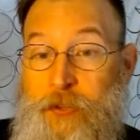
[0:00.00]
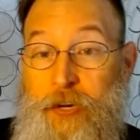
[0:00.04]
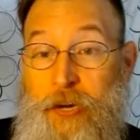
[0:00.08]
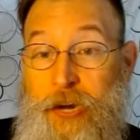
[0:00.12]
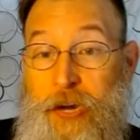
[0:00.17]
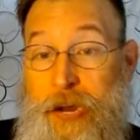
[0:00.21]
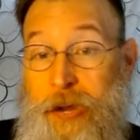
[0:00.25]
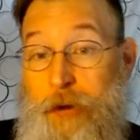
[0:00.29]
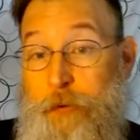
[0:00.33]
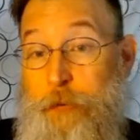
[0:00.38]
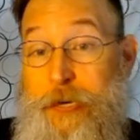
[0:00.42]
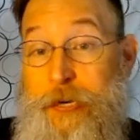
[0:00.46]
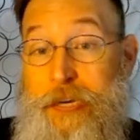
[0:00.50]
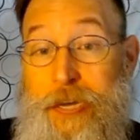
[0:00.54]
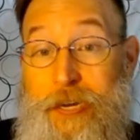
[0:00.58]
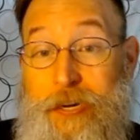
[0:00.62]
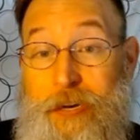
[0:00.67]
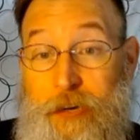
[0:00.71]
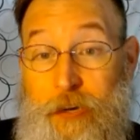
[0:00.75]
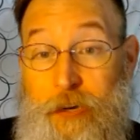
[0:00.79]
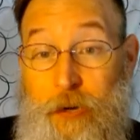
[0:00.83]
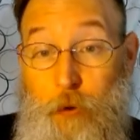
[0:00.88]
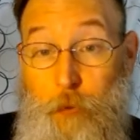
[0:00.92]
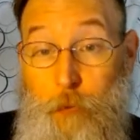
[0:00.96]
And we get it
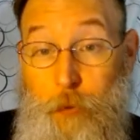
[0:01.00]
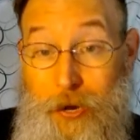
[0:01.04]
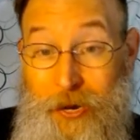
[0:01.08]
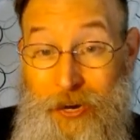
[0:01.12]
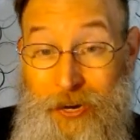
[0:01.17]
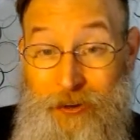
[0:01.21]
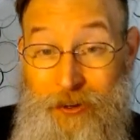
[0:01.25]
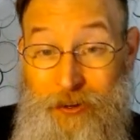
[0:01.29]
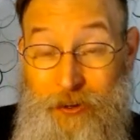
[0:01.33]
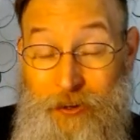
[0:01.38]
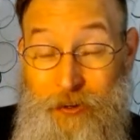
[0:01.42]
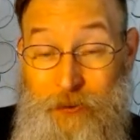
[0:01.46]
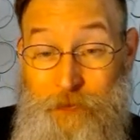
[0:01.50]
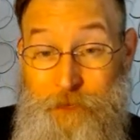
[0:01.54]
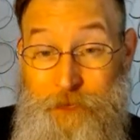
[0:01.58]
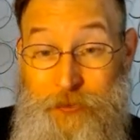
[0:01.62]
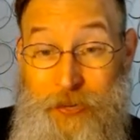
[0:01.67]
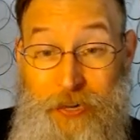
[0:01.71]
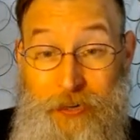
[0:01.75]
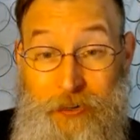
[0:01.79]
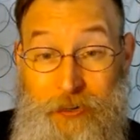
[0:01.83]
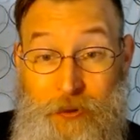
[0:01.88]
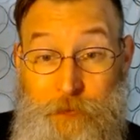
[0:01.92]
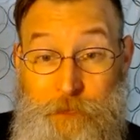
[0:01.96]
in a way
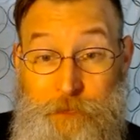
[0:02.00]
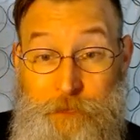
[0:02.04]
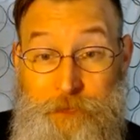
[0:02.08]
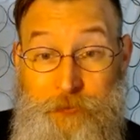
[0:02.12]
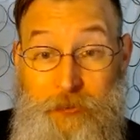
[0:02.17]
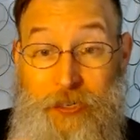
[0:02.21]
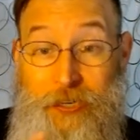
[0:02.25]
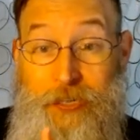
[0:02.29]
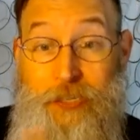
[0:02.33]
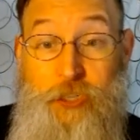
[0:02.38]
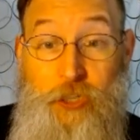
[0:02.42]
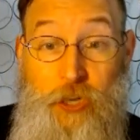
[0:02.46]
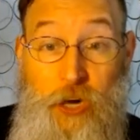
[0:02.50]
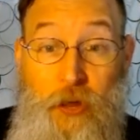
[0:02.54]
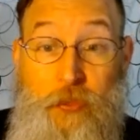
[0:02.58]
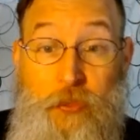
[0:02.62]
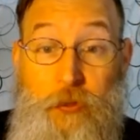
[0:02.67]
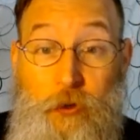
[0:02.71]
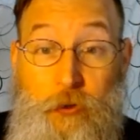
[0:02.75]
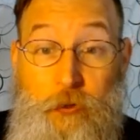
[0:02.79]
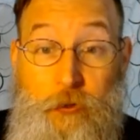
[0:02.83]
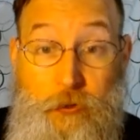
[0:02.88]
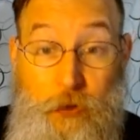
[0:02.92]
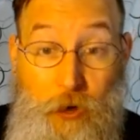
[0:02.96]
that each
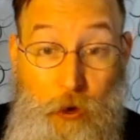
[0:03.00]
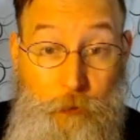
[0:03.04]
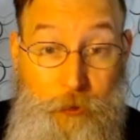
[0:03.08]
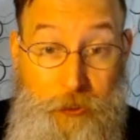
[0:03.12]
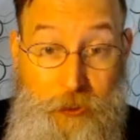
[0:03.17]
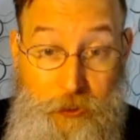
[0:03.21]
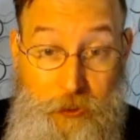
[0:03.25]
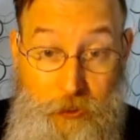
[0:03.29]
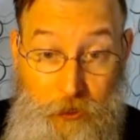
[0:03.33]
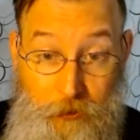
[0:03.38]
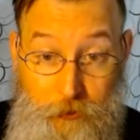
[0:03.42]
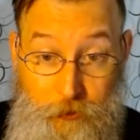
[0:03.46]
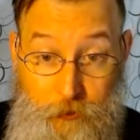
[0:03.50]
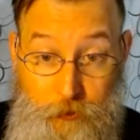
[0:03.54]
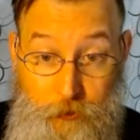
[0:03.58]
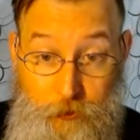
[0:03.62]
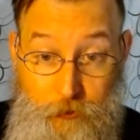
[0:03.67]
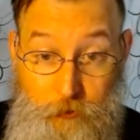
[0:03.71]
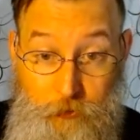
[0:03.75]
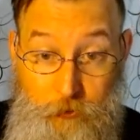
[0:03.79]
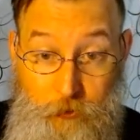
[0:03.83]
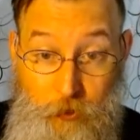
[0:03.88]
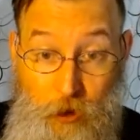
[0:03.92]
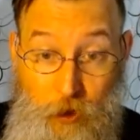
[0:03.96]
other know each other's
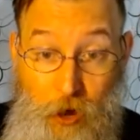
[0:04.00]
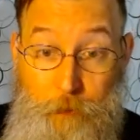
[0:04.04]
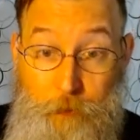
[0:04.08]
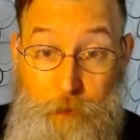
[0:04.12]
trauma.